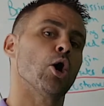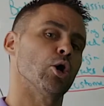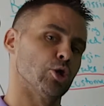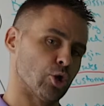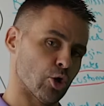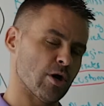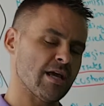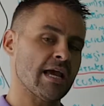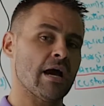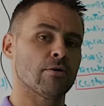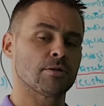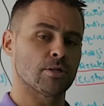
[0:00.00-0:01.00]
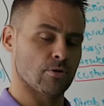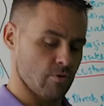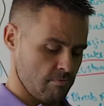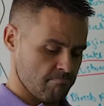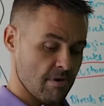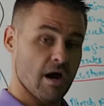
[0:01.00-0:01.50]
learning how to
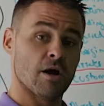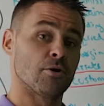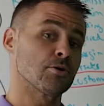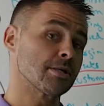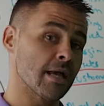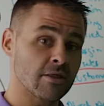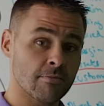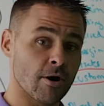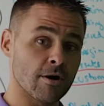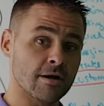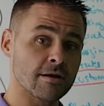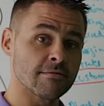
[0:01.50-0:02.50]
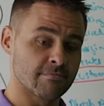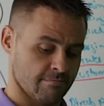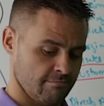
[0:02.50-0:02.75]
understand the market,